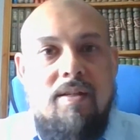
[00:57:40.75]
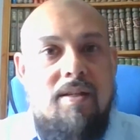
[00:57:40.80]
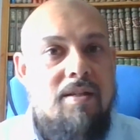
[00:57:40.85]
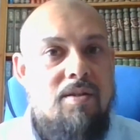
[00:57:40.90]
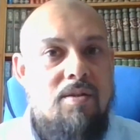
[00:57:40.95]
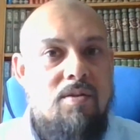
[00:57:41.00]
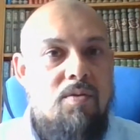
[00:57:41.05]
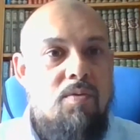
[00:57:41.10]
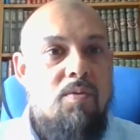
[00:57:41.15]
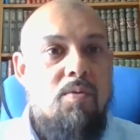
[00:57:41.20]

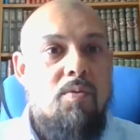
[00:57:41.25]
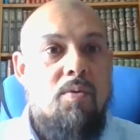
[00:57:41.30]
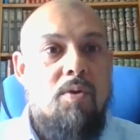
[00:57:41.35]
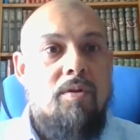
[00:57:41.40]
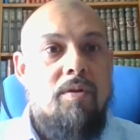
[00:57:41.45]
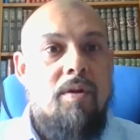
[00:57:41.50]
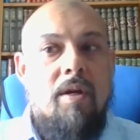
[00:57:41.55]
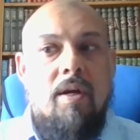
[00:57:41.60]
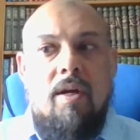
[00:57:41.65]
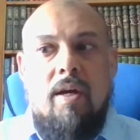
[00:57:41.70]
That's a key
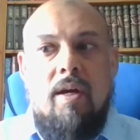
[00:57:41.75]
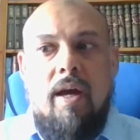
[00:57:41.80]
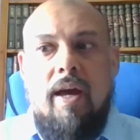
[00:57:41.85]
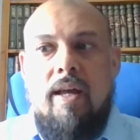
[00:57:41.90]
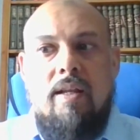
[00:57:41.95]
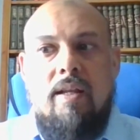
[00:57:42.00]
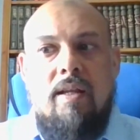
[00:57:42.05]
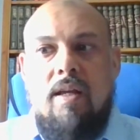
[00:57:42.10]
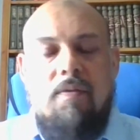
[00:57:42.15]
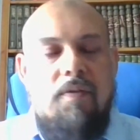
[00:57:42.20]
word.
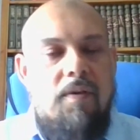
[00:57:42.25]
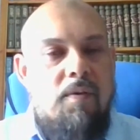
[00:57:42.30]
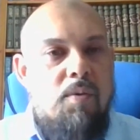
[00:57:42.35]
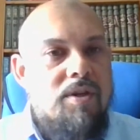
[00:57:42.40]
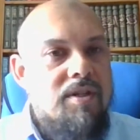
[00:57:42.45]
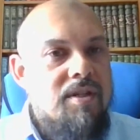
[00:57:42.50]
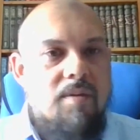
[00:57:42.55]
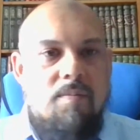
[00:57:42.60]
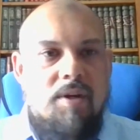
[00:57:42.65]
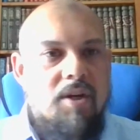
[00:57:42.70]
And if it
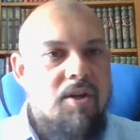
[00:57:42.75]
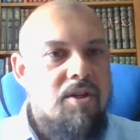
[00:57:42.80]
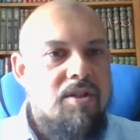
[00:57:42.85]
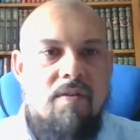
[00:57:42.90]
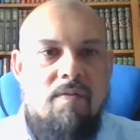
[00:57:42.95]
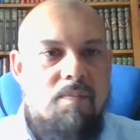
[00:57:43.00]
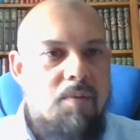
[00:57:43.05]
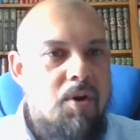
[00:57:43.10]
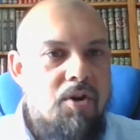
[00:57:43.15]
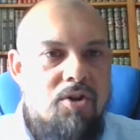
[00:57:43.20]
wasn't
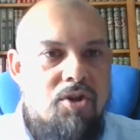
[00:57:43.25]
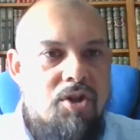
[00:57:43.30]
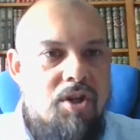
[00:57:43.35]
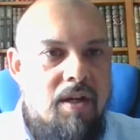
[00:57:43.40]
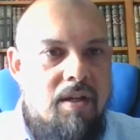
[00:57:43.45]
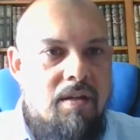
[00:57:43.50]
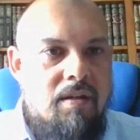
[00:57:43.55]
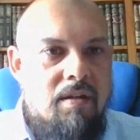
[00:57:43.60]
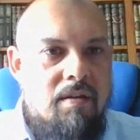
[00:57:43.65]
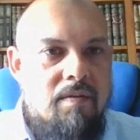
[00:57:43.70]
because of
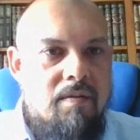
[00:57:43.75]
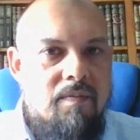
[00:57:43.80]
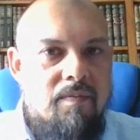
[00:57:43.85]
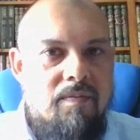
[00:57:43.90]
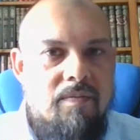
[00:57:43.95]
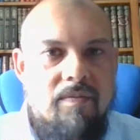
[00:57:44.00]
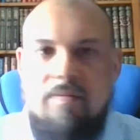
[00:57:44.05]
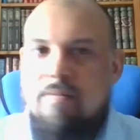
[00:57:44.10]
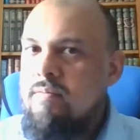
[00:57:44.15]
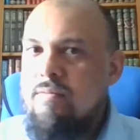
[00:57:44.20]
blockchain,
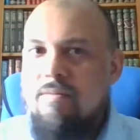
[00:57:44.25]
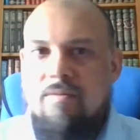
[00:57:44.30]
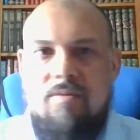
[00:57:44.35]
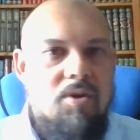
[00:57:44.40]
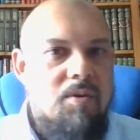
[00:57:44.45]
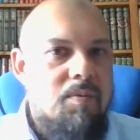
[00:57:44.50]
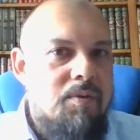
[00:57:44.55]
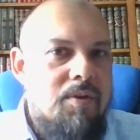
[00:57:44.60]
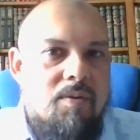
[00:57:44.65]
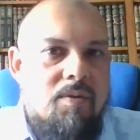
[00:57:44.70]

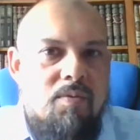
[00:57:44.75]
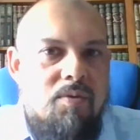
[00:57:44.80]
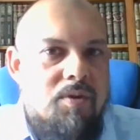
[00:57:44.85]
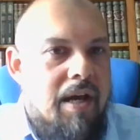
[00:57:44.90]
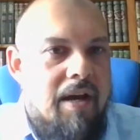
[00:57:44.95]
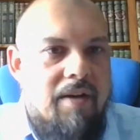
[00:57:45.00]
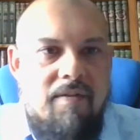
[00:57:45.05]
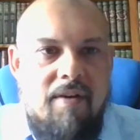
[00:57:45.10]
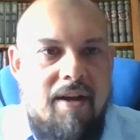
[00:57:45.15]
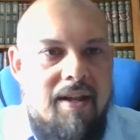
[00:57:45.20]
nobody
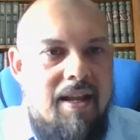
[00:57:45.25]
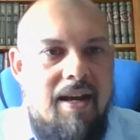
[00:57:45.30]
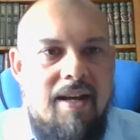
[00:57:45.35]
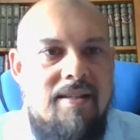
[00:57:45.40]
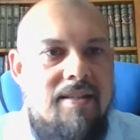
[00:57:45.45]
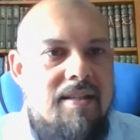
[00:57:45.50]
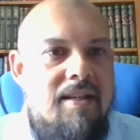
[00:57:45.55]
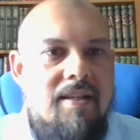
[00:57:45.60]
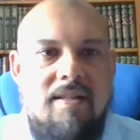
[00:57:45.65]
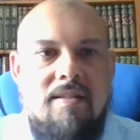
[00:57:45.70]
would have had
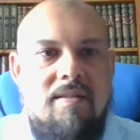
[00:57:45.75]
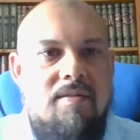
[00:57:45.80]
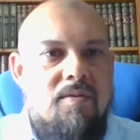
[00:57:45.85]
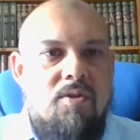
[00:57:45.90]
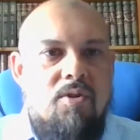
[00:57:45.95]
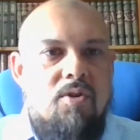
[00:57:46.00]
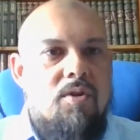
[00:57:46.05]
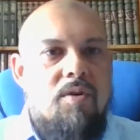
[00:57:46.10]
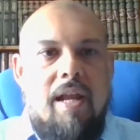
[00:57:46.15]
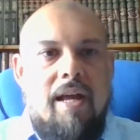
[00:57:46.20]
access.
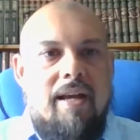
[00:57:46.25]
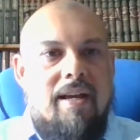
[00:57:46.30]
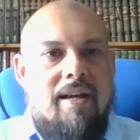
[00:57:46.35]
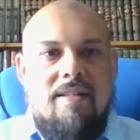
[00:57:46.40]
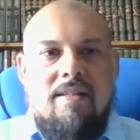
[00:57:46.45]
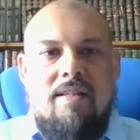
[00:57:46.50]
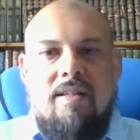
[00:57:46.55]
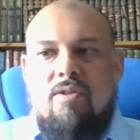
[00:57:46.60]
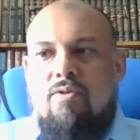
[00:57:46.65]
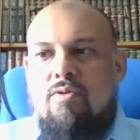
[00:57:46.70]
You know,
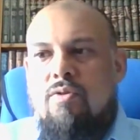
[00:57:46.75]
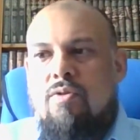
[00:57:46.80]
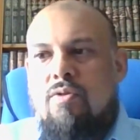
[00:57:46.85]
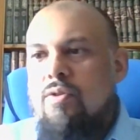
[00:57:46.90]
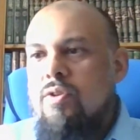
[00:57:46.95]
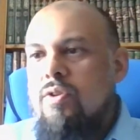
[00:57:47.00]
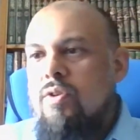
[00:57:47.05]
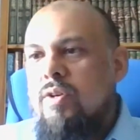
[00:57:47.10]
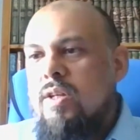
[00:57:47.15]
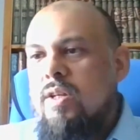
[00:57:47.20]
like I said to
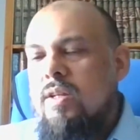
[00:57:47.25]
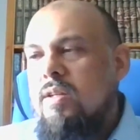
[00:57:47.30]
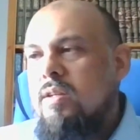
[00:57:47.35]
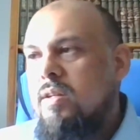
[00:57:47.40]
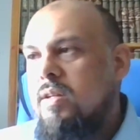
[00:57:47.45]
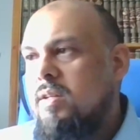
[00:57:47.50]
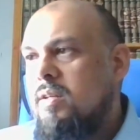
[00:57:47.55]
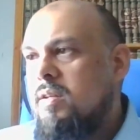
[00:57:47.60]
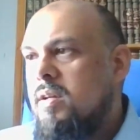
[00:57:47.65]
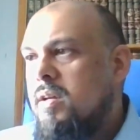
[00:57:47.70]
you, you know, in
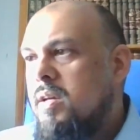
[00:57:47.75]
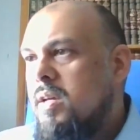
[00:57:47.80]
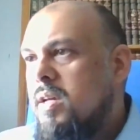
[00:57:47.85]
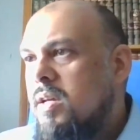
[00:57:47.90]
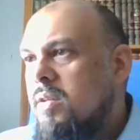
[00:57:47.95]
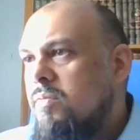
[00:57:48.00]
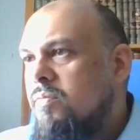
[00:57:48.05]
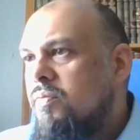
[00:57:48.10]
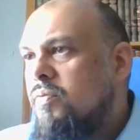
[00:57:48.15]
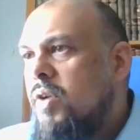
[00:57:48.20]
in,
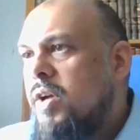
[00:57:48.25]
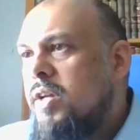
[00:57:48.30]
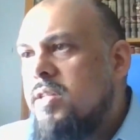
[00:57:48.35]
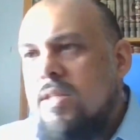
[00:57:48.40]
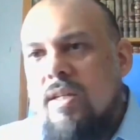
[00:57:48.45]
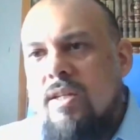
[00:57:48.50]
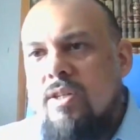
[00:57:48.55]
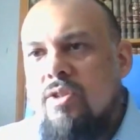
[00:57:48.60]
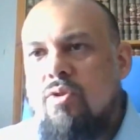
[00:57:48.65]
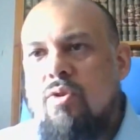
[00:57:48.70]
in
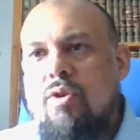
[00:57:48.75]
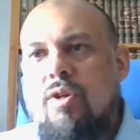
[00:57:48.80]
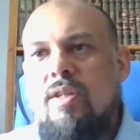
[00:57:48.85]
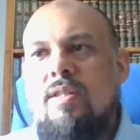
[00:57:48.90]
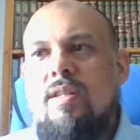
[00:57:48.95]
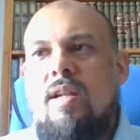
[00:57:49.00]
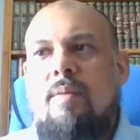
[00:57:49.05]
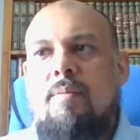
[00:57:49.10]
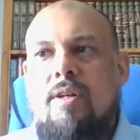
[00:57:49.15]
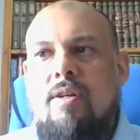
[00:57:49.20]
France there is no
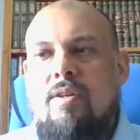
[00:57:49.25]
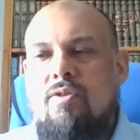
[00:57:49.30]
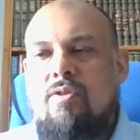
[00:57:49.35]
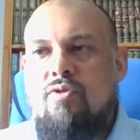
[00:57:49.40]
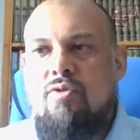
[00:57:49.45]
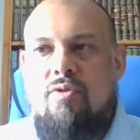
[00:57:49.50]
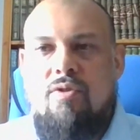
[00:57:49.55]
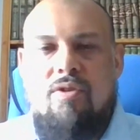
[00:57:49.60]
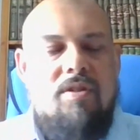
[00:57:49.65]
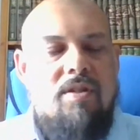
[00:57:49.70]
Islamic
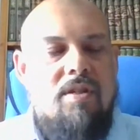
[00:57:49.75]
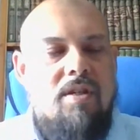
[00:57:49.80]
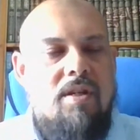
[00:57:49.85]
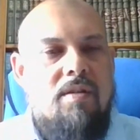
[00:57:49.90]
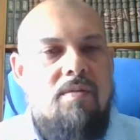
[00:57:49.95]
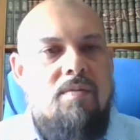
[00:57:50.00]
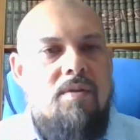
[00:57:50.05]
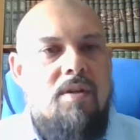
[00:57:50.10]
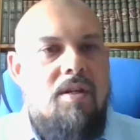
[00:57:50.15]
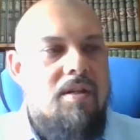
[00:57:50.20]
insurance.
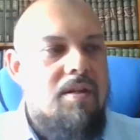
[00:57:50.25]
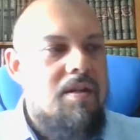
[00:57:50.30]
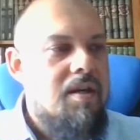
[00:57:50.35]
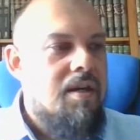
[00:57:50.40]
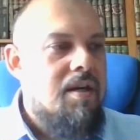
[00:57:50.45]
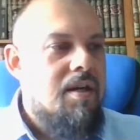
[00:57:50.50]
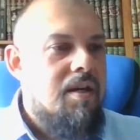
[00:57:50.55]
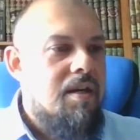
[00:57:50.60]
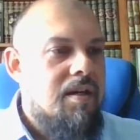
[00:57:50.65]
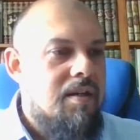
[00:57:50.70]
In in
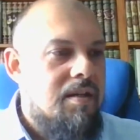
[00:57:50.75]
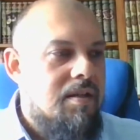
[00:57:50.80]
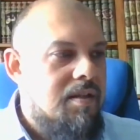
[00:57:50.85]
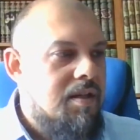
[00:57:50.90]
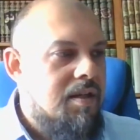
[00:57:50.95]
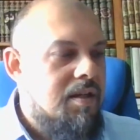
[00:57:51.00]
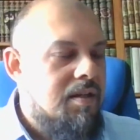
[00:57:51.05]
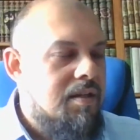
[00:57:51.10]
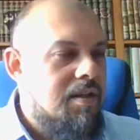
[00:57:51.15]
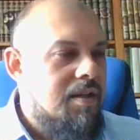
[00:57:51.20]

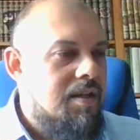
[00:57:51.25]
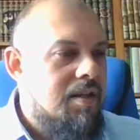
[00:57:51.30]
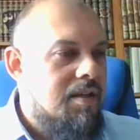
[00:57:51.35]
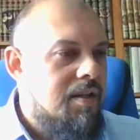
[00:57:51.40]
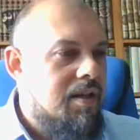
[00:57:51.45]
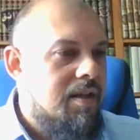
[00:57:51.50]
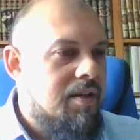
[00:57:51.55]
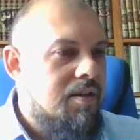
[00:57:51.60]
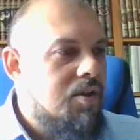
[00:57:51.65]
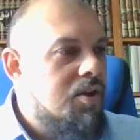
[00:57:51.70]
in
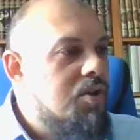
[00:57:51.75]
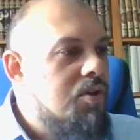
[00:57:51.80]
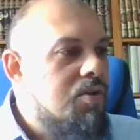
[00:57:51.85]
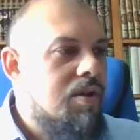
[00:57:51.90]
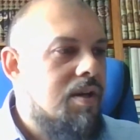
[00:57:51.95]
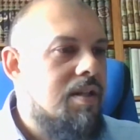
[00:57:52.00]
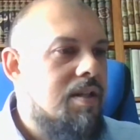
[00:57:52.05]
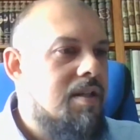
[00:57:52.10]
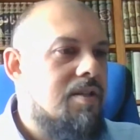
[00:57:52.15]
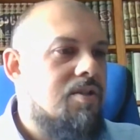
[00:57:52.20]
in in the
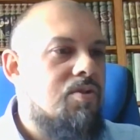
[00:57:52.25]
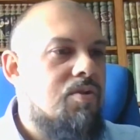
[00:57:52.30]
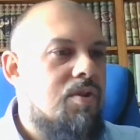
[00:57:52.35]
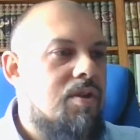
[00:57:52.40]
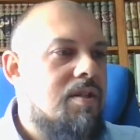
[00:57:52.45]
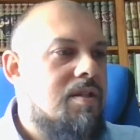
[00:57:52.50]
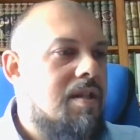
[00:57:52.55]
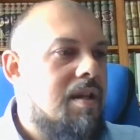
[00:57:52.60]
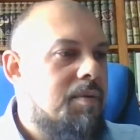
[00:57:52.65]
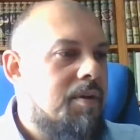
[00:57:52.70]
U K there is
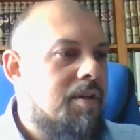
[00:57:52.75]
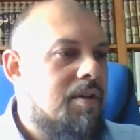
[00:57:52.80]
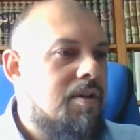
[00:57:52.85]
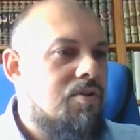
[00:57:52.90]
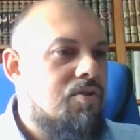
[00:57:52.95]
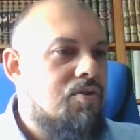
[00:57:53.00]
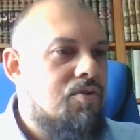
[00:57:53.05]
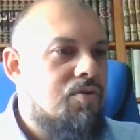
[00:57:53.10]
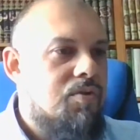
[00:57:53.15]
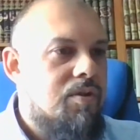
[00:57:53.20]
no Islamic
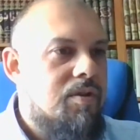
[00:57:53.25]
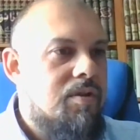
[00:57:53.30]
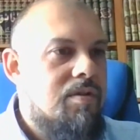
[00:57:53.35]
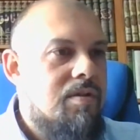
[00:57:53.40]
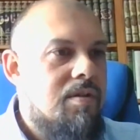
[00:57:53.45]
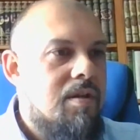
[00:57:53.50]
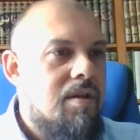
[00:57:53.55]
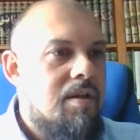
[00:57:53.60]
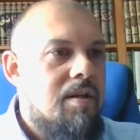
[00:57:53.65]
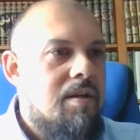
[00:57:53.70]

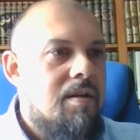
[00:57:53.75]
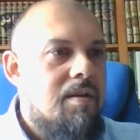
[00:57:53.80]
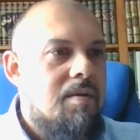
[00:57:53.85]
insurance.